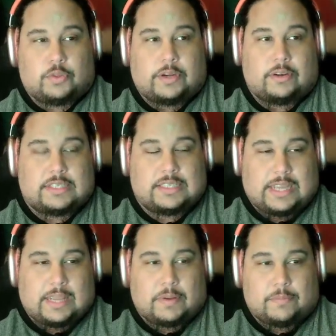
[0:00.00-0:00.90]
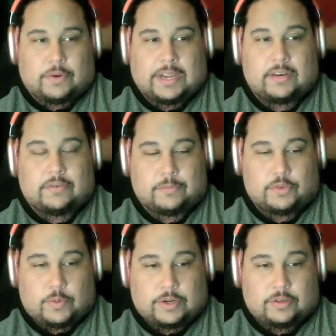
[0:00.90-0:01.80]
Twitter's name and brand from
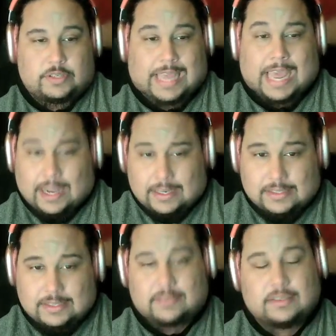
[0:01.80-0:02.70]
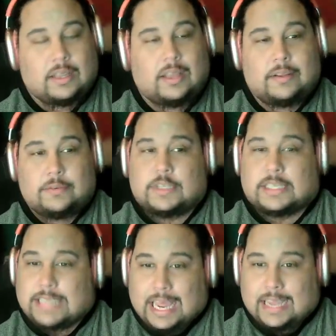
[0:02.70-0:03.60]
Twitter to X,
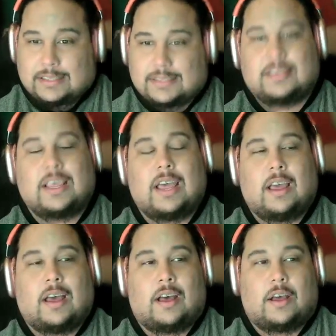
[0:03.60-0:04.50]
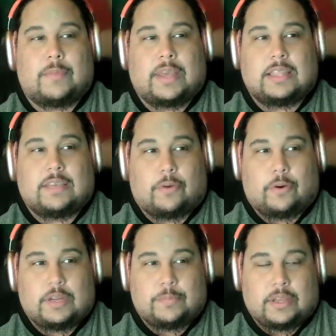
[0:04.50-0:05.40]
just X, um, and they've
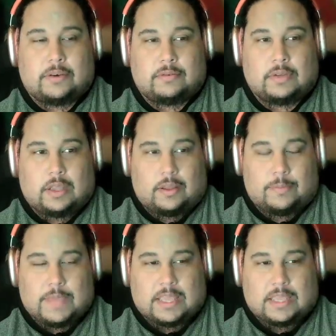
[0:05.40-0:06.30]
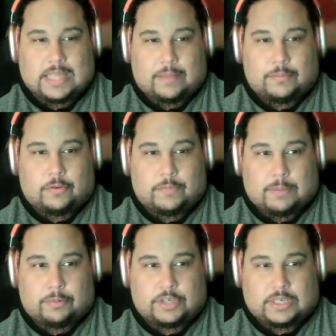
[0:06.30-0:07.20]
already been making that move by
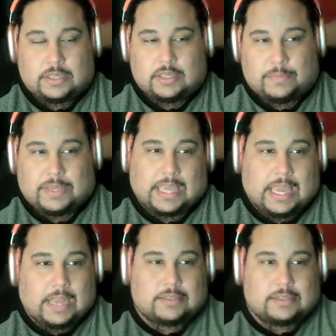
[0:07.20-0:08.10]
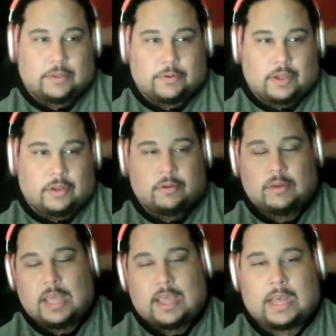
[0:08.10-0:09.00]
projecting the big X logo
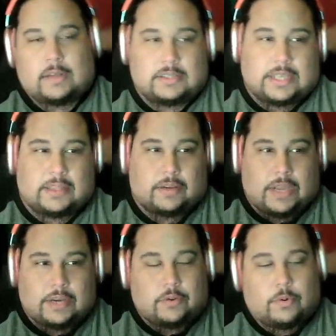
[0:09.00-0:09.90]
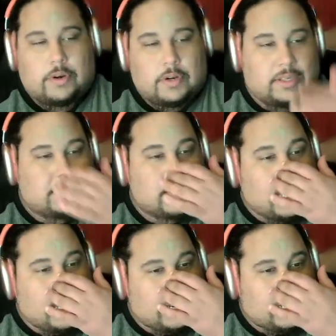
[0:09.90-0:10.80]
outside their headquarters,
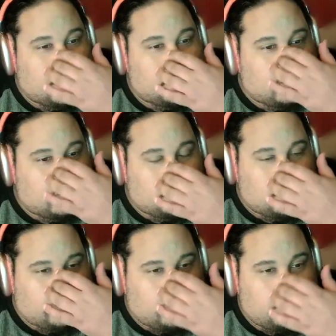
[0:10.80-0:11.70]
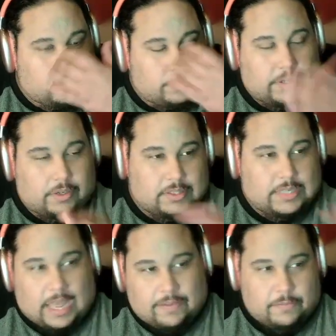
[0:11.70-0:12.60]
and different Twitter
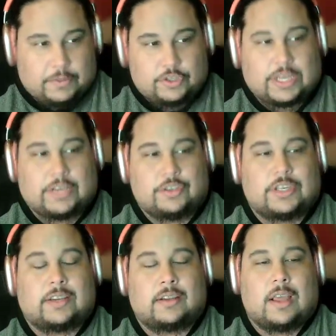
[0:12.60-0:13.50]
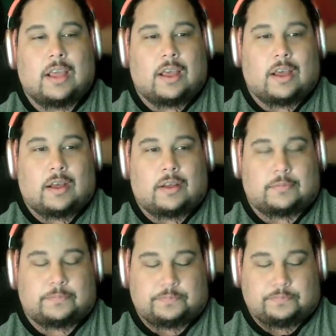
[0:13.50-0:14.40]
staff have been changing
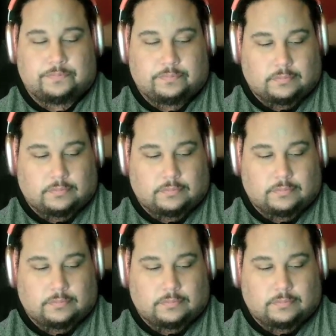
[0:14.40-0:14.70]
um,